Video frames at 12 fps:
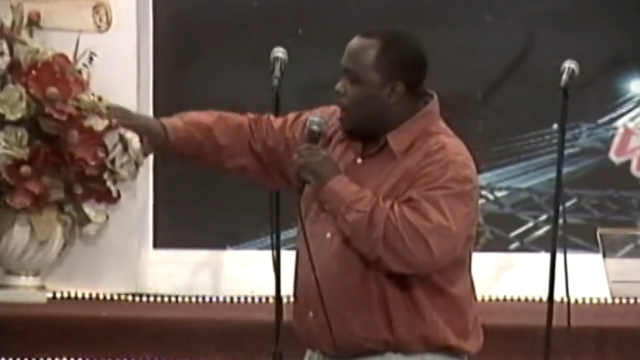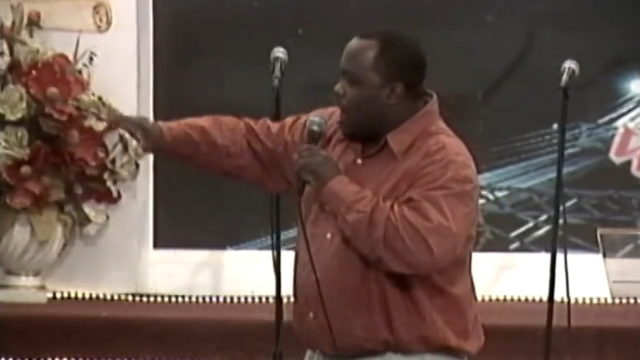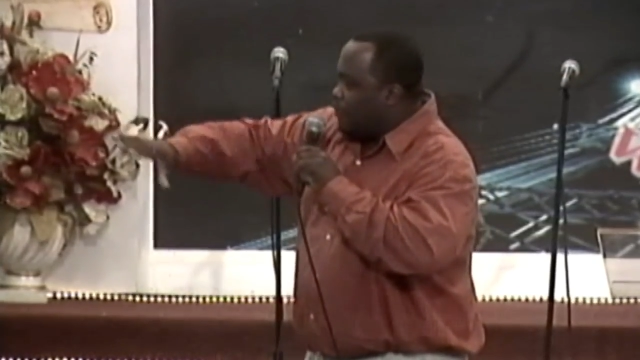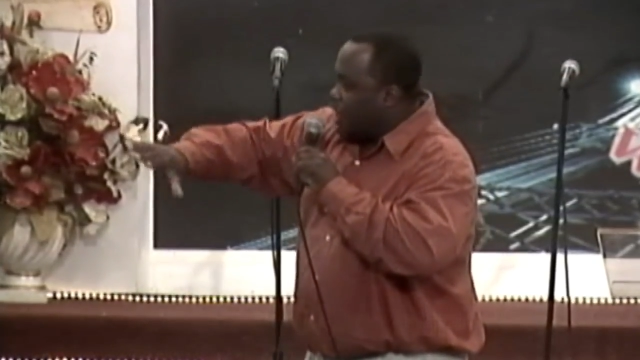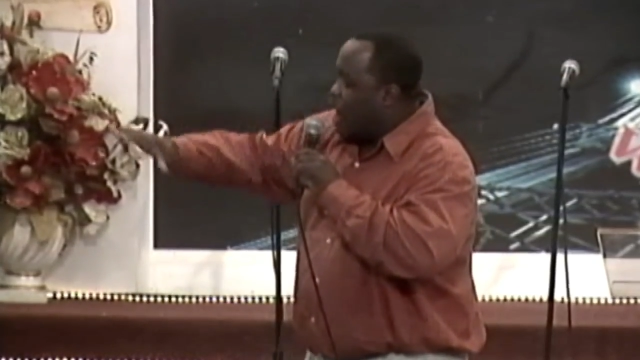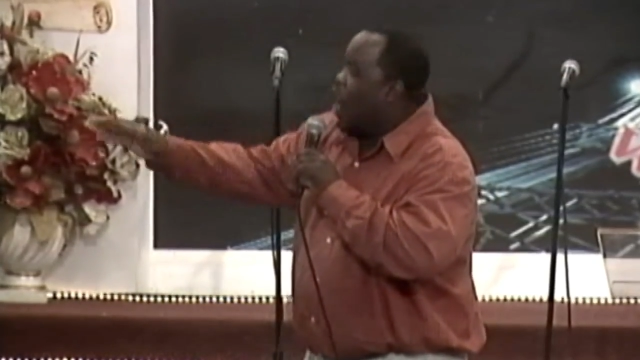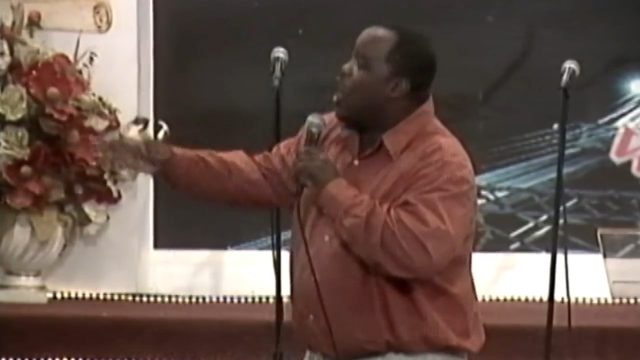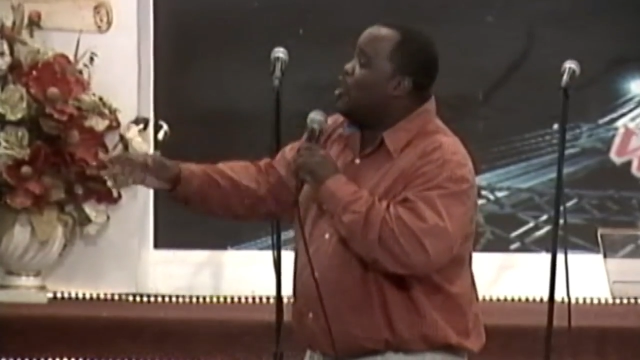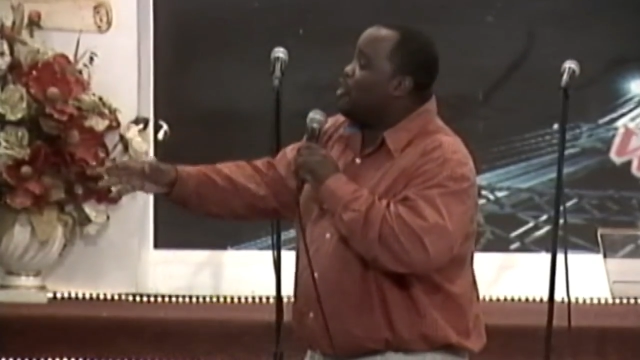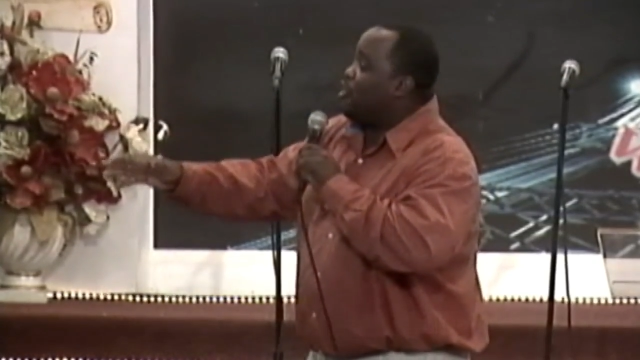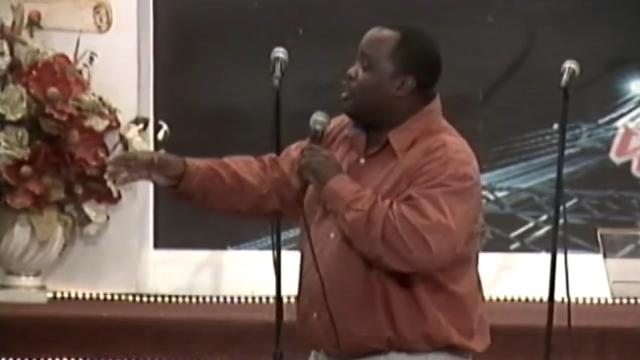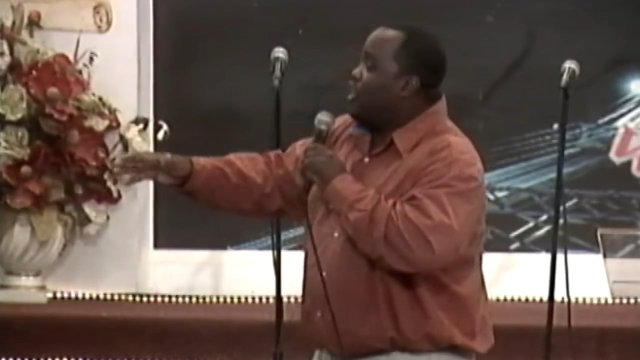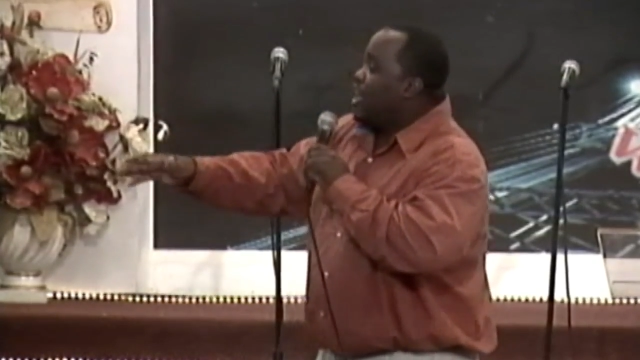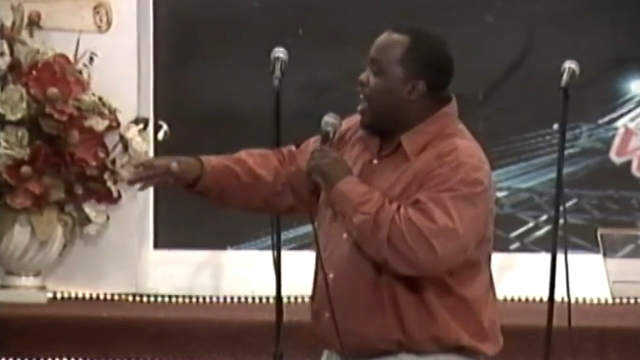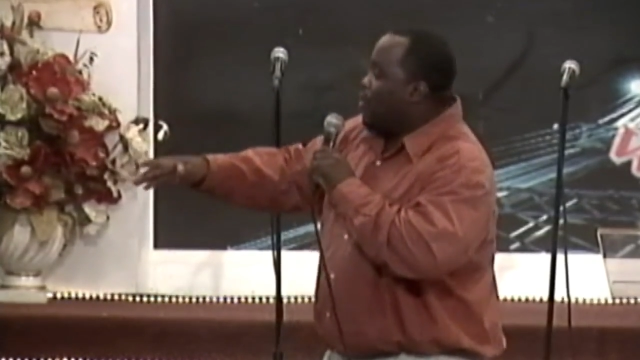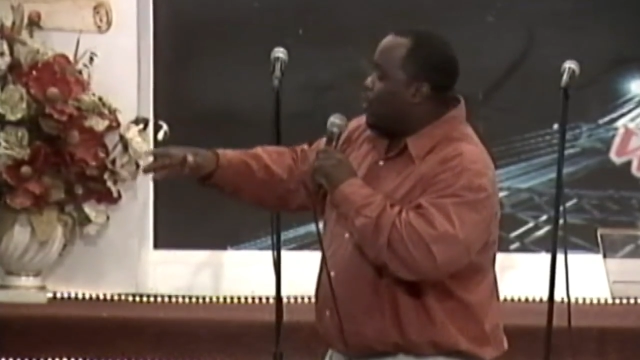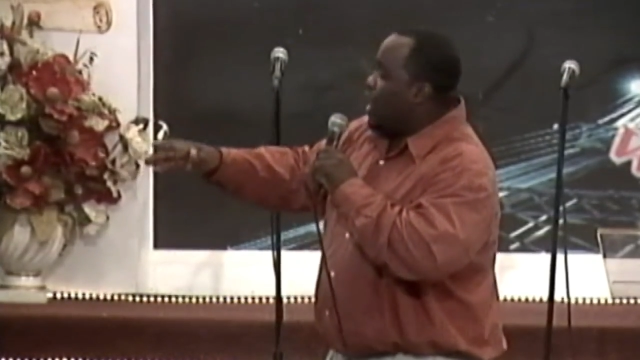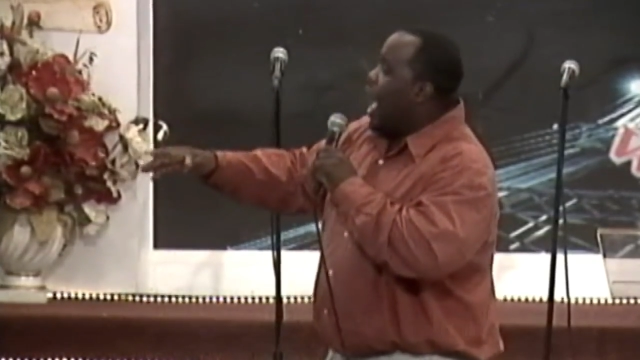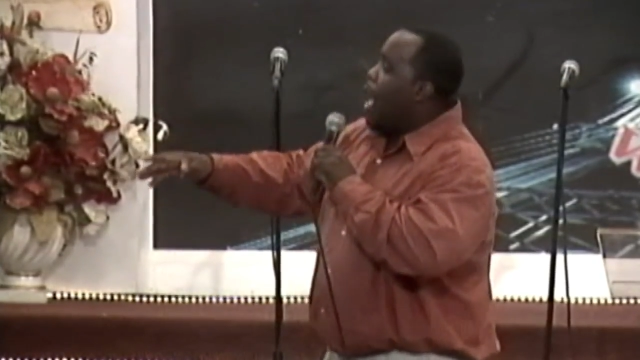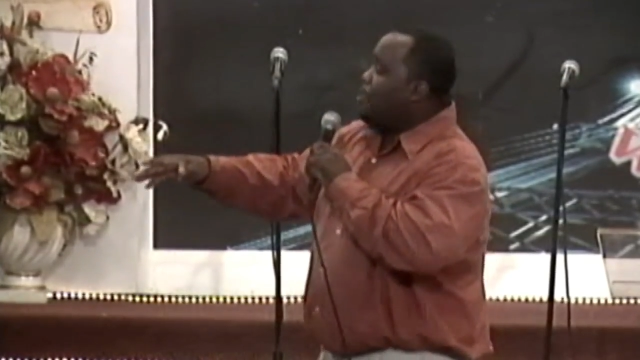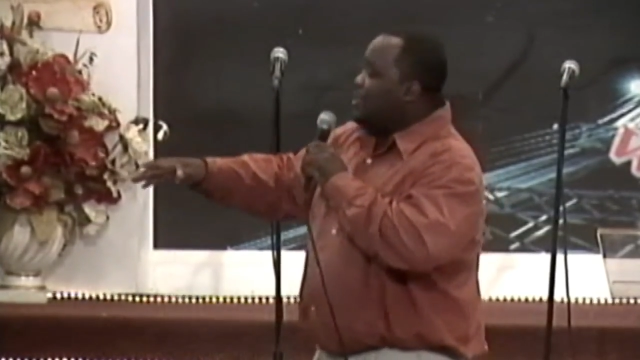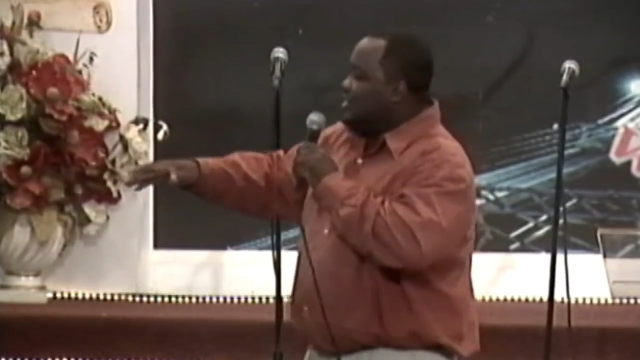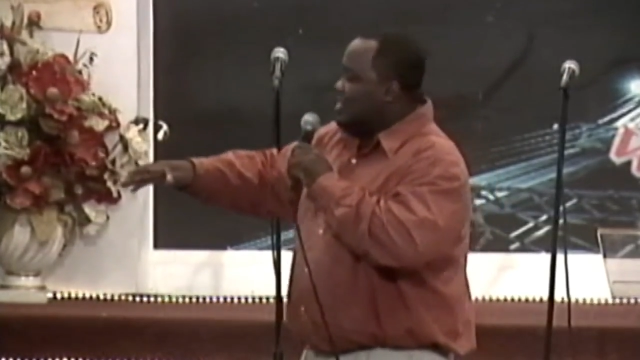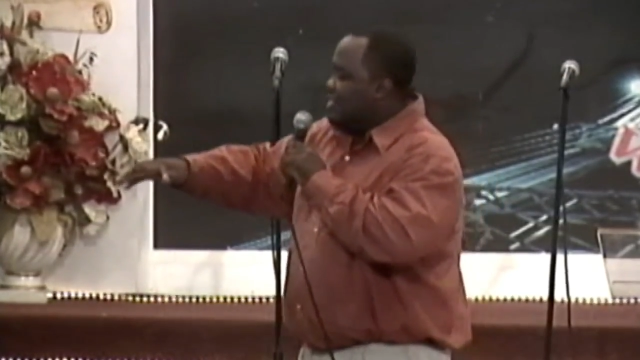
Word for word: of the Earth. And what happens is